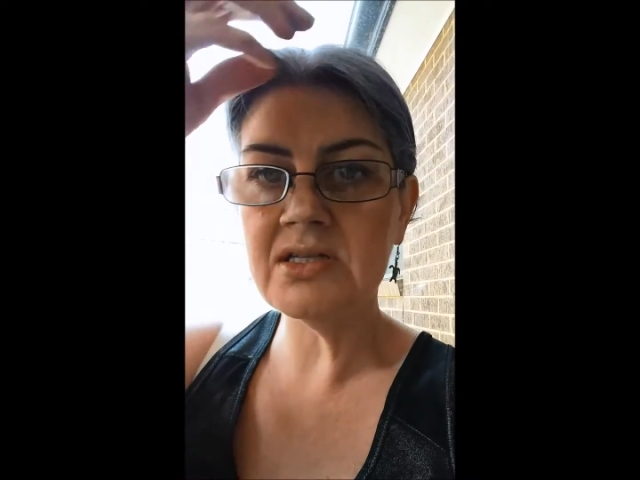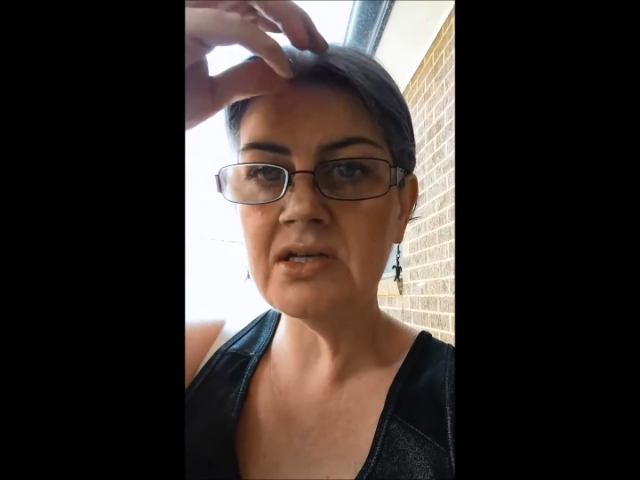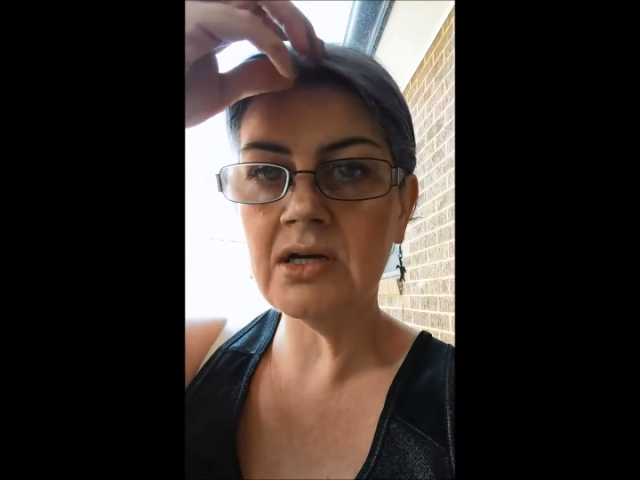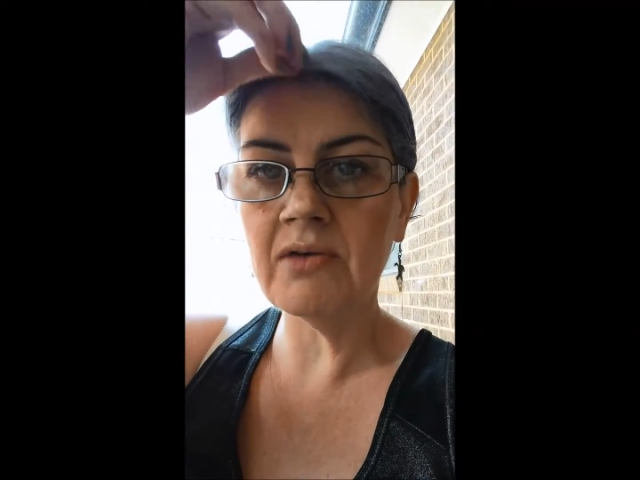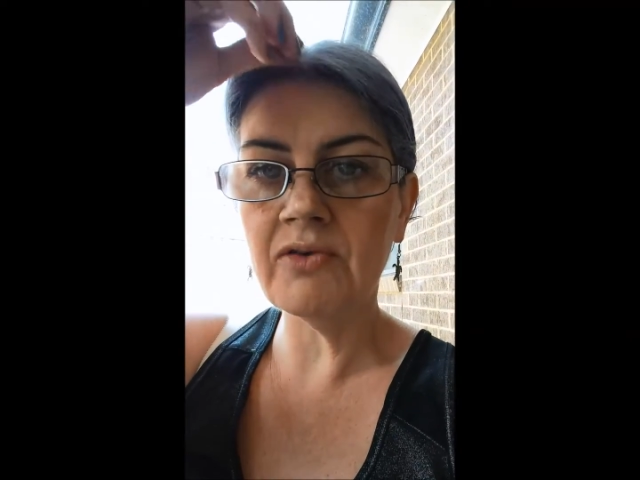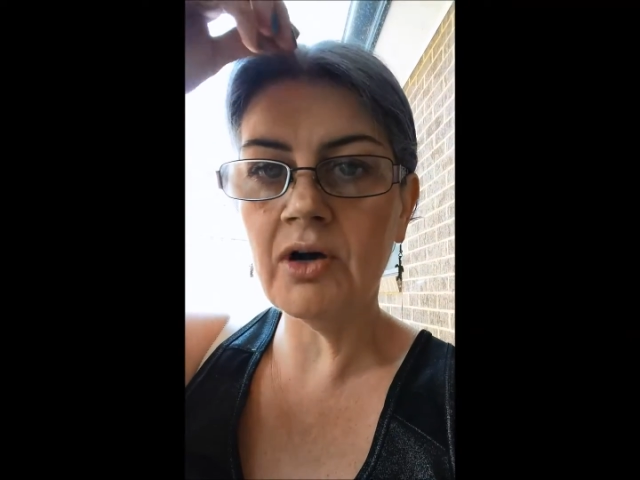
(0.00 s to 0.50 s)

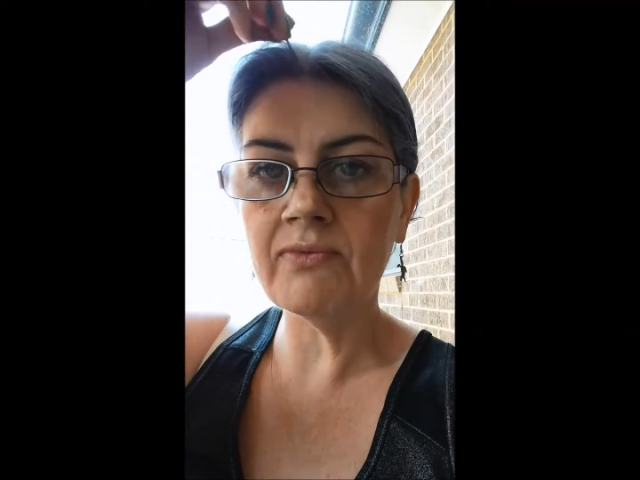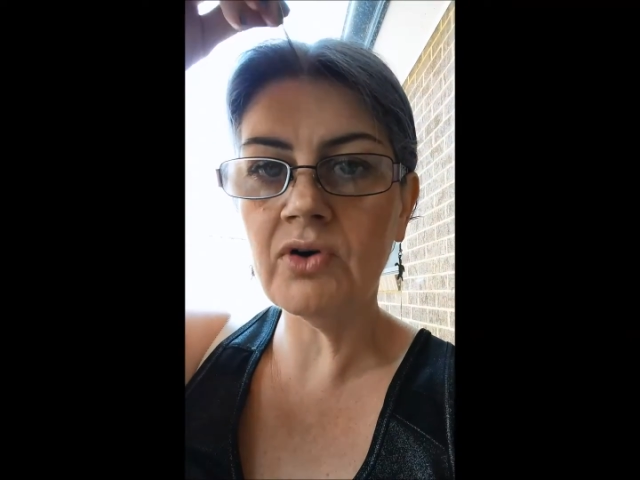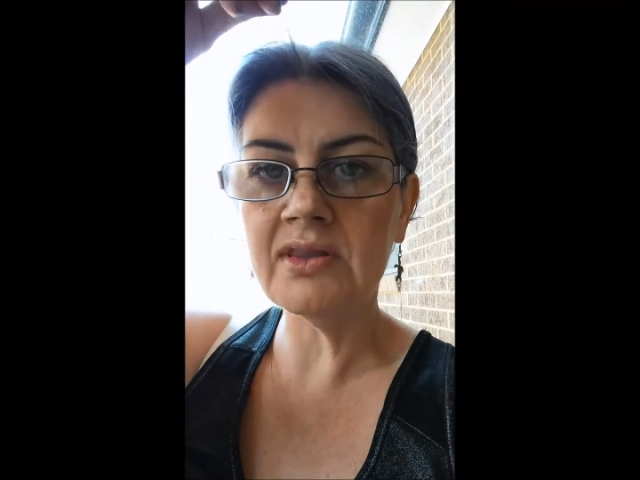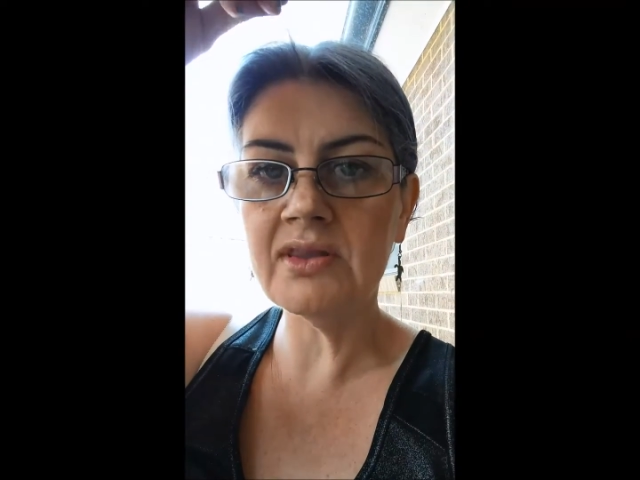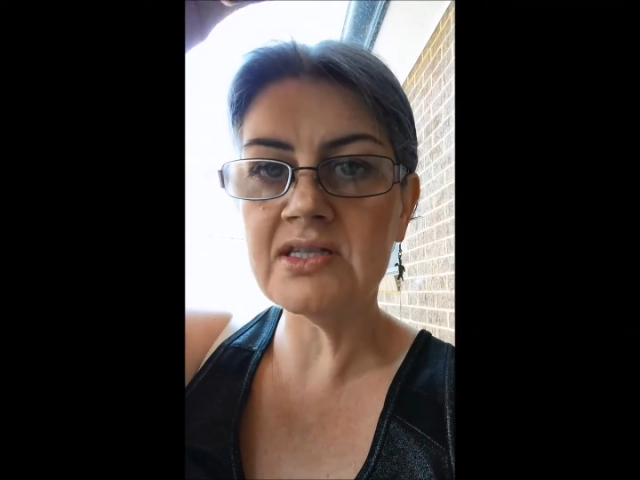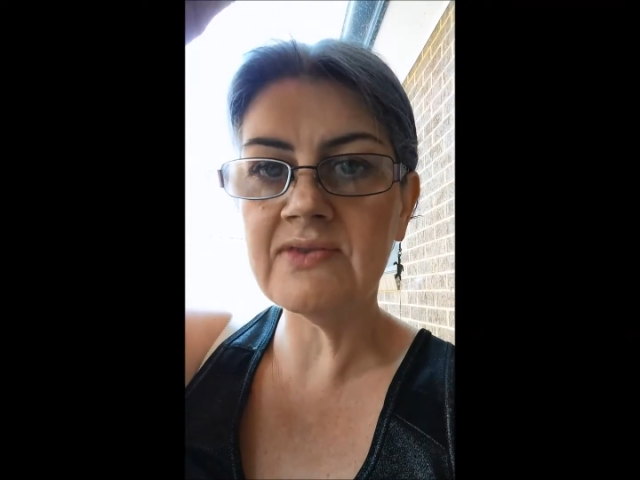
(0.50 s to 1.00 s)
if I've
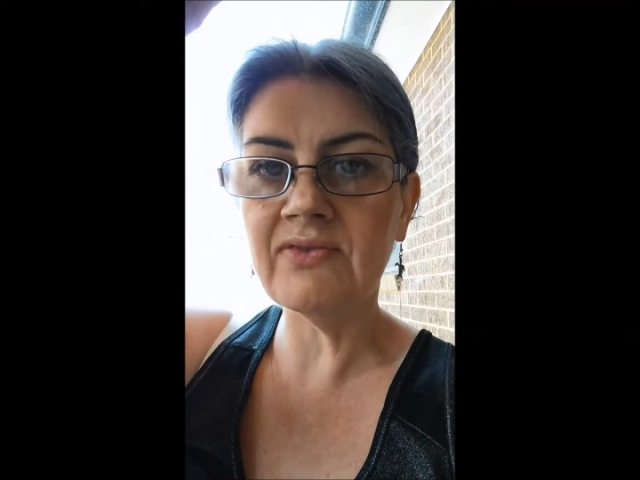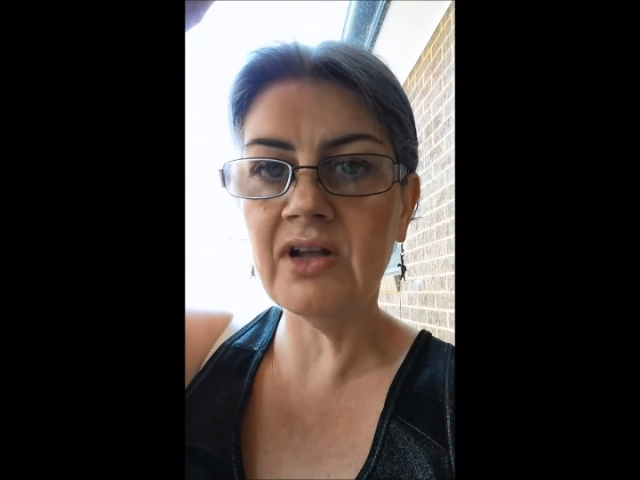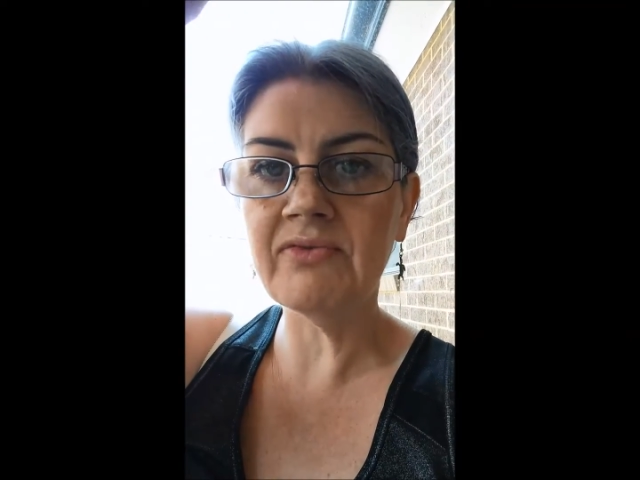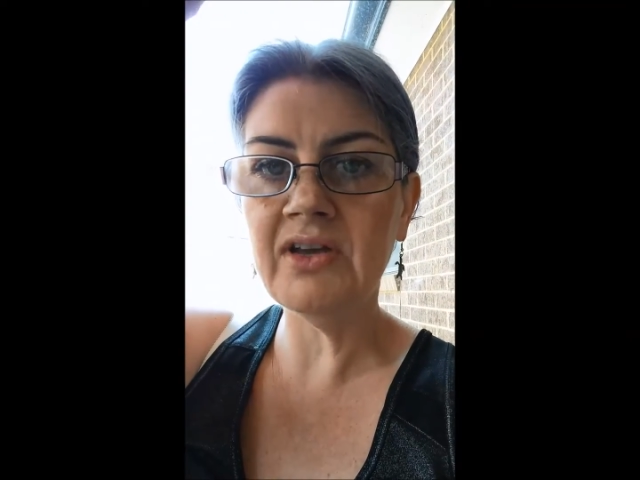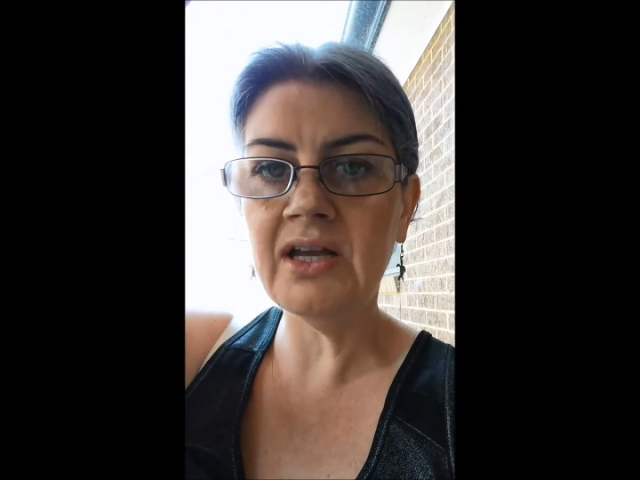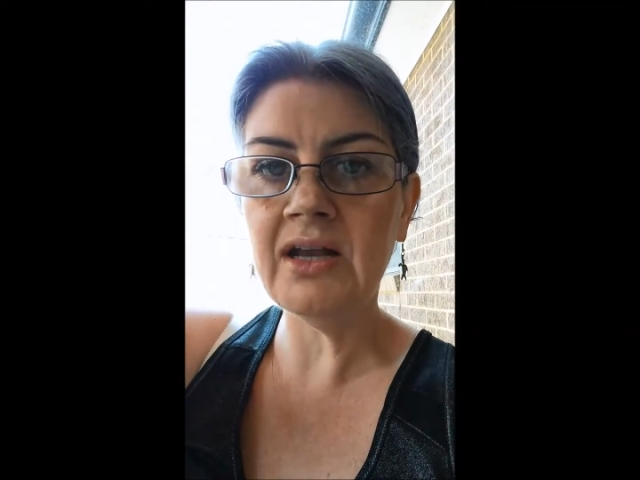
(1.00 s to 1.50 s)
got this
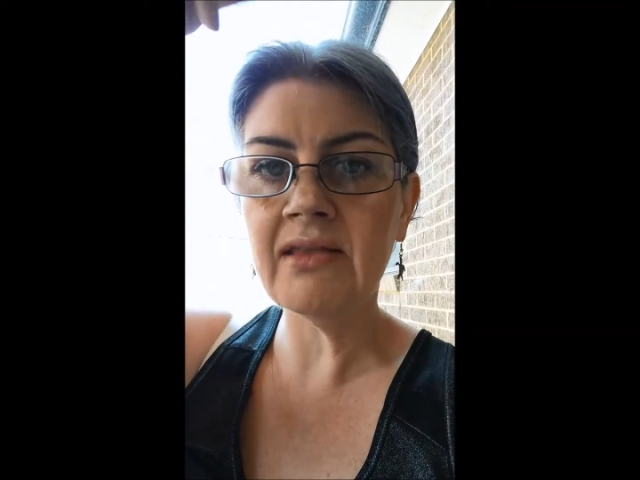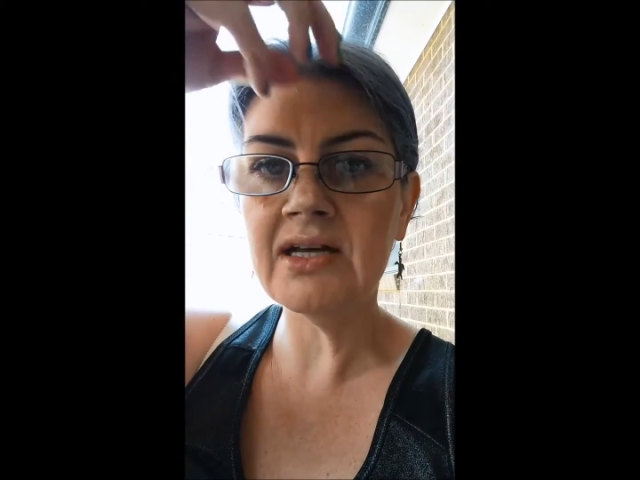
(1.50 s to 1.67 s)
fluff here now,